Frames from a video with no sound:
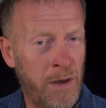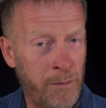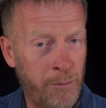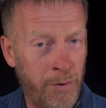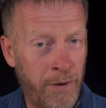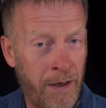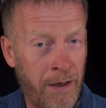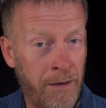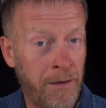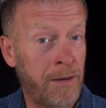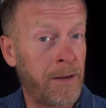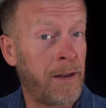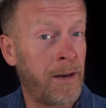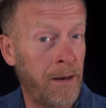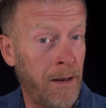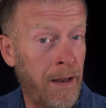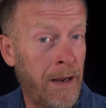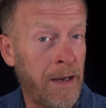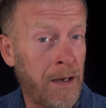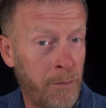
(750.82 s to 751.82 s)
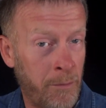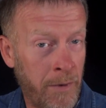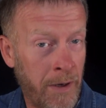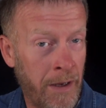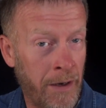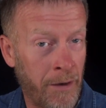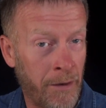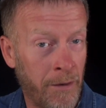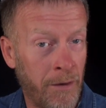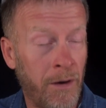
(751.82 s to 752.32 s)
repeat in like
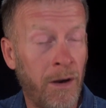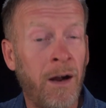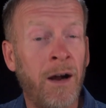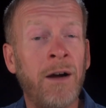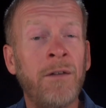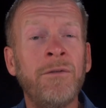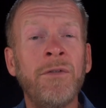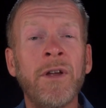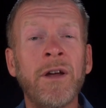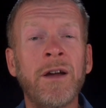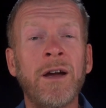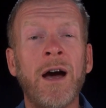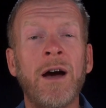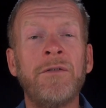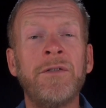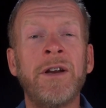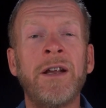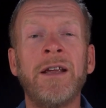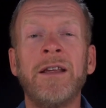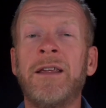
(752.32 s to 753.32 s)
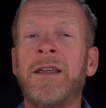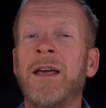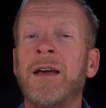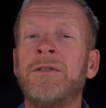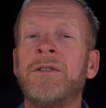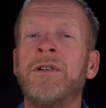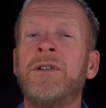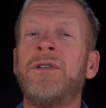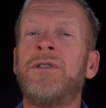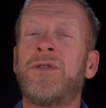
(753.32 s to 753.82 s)
manner of the covenant
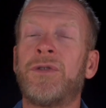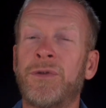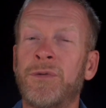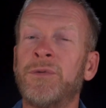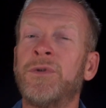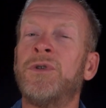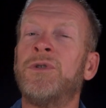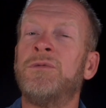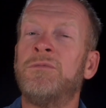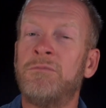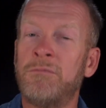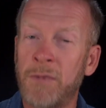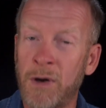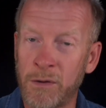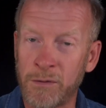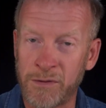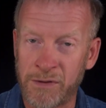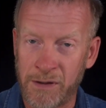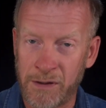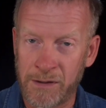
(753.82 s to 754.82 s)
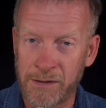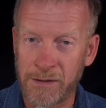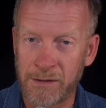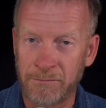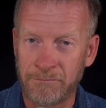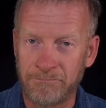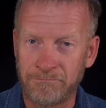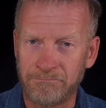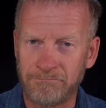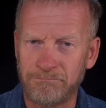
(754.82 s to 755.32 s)
given through Moses,
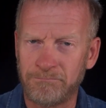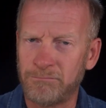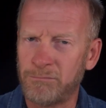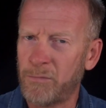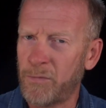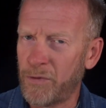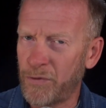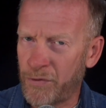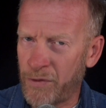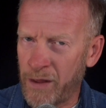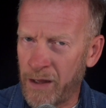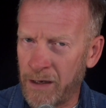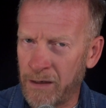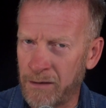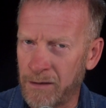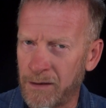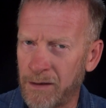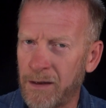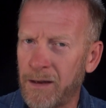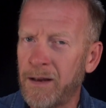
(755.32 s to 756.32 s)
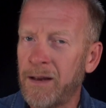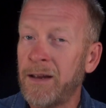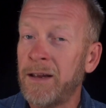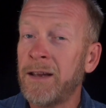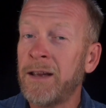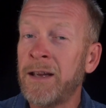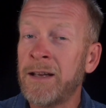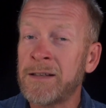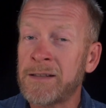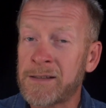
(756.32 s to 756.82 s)
then
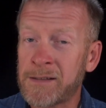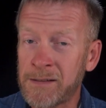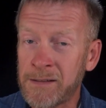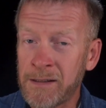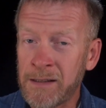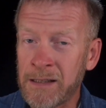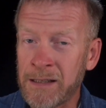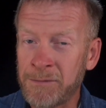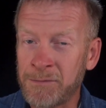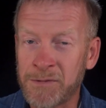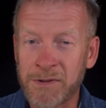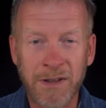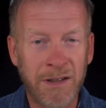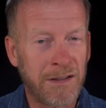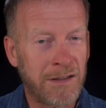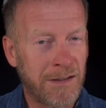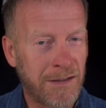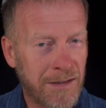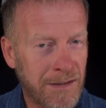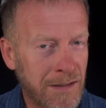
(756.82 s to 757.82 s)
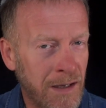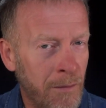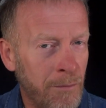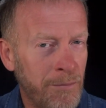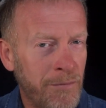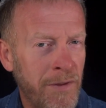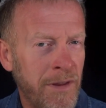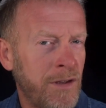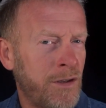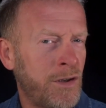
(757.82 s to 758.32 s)
it seems
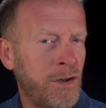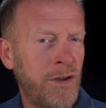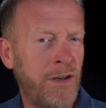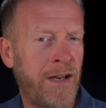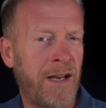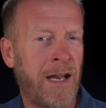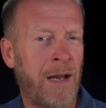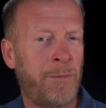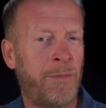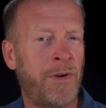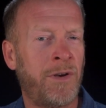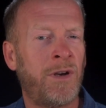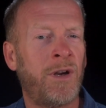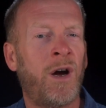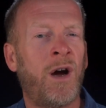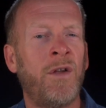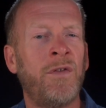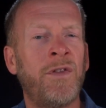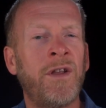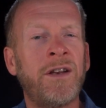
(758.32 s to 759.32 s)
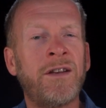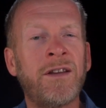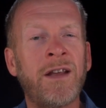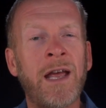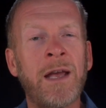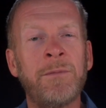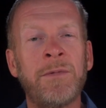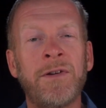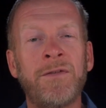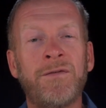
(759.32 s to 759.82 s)
something could happen on the
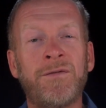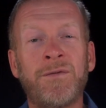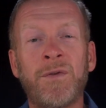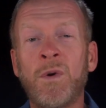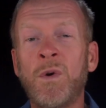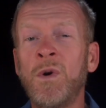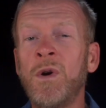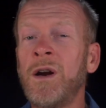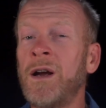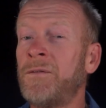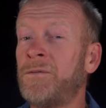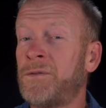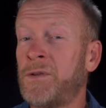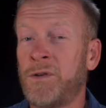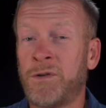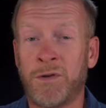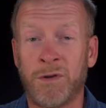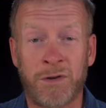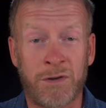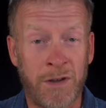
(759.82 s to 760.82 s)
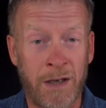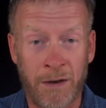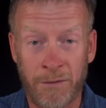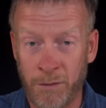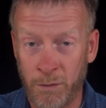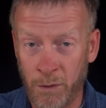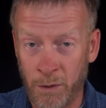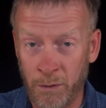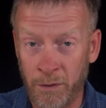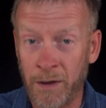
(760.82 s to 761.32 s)
day before a future
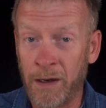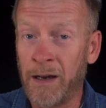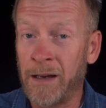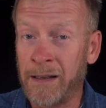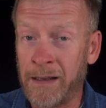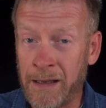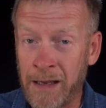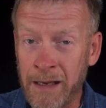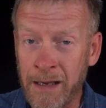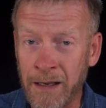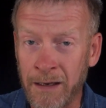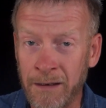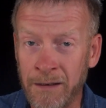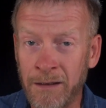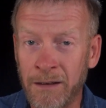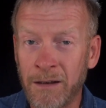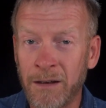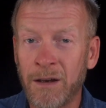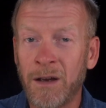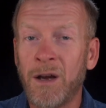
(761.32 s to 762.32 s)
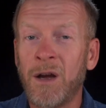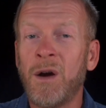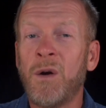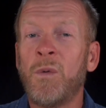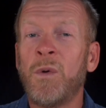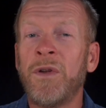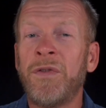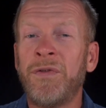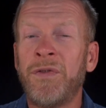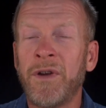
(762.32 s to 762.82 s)
Shavuot again
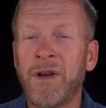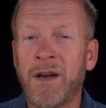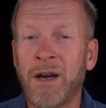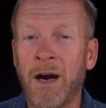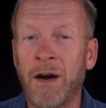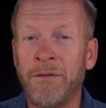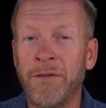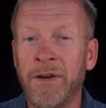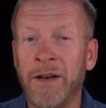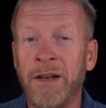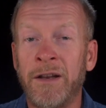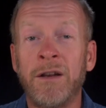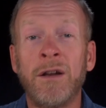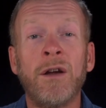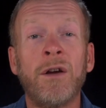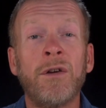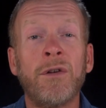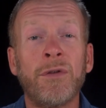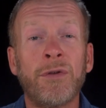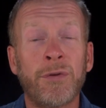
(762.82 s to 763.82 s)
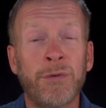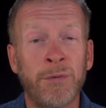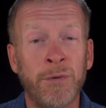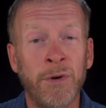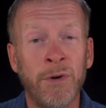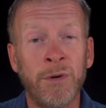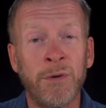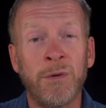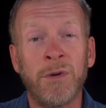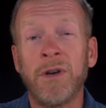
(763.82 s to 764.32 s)
with the covenant
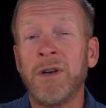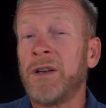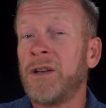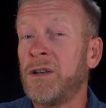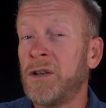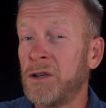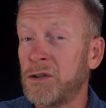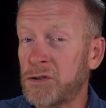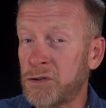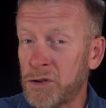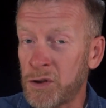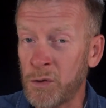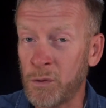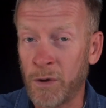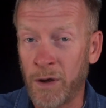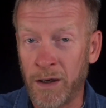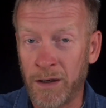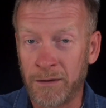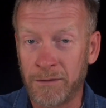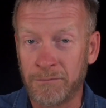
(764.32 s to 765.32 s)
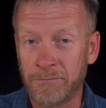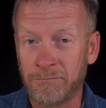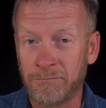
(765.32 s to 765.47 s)
through Yeshua,